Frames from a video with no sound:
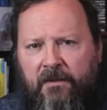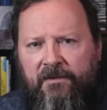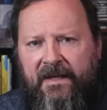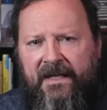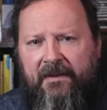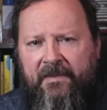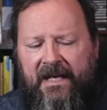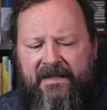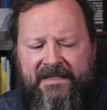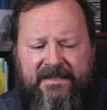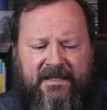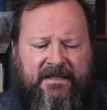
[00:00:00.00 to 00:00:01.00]
Think
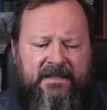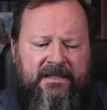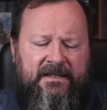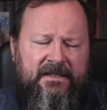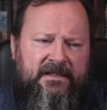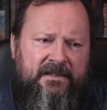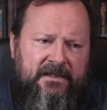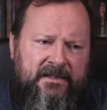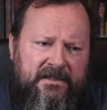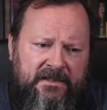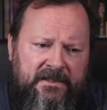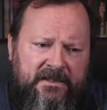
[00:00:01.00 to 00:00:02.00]
about it.
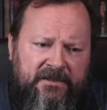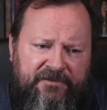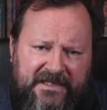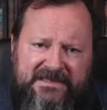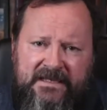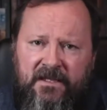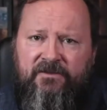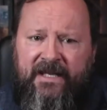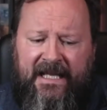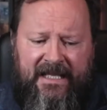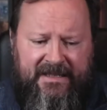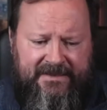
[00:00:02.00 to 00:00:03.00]
The physical
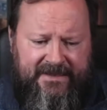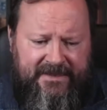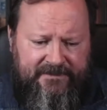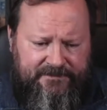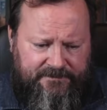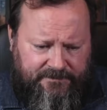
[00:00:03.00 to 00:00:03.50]
reality